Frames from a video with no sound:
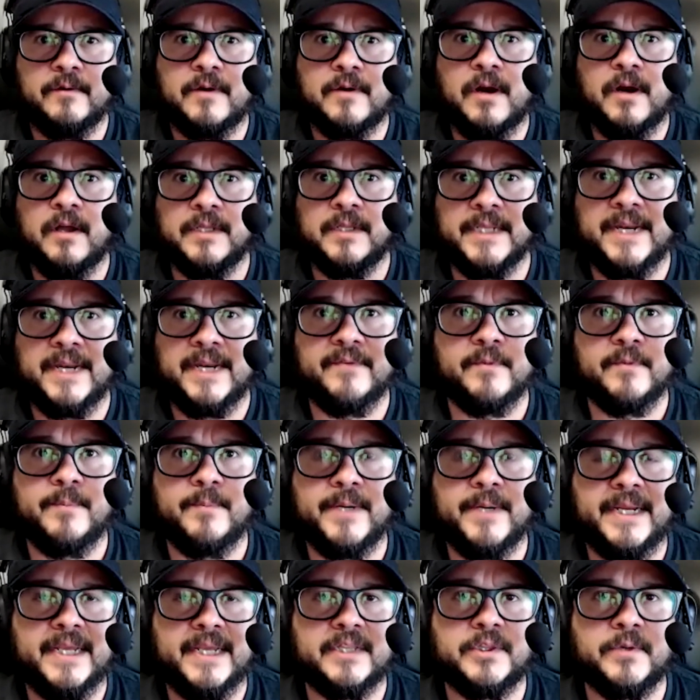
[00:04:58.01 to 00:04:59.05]
calling
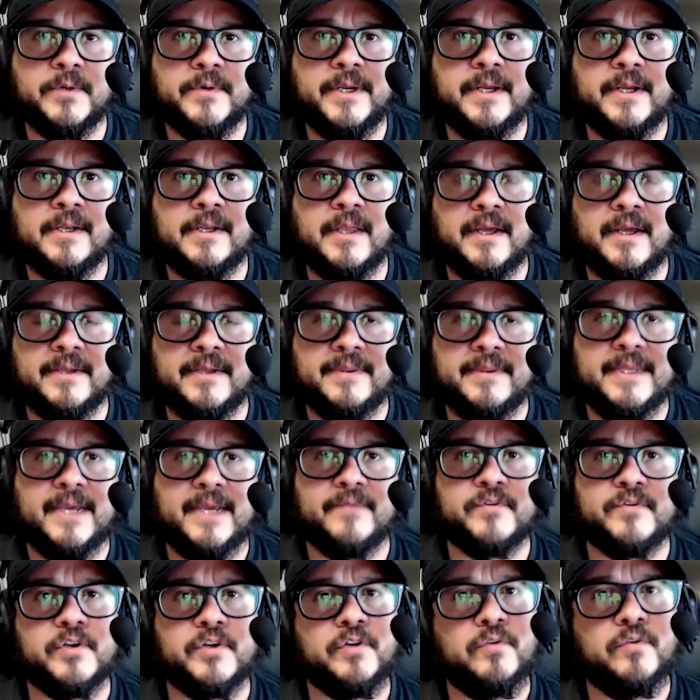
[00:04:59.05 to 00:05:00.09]
everybody at 3 o'clock in the
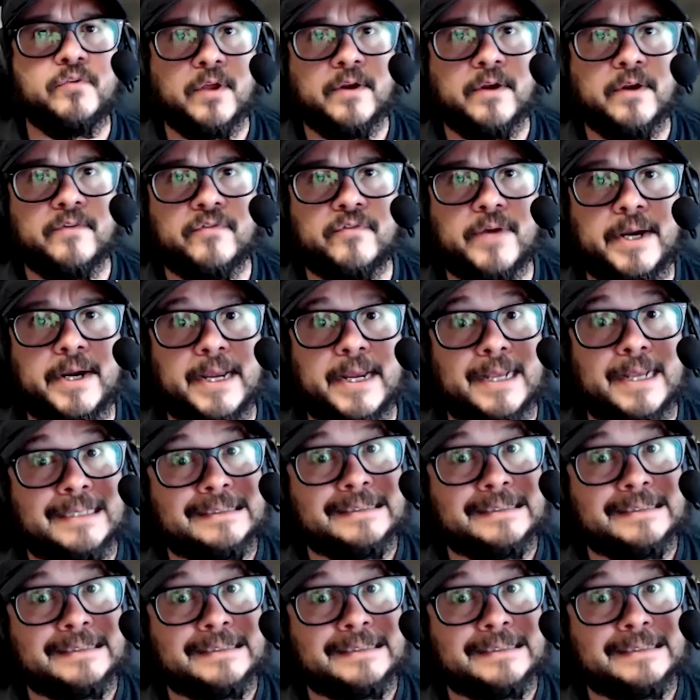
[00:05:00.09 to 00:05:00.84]
afternoon on a Friday.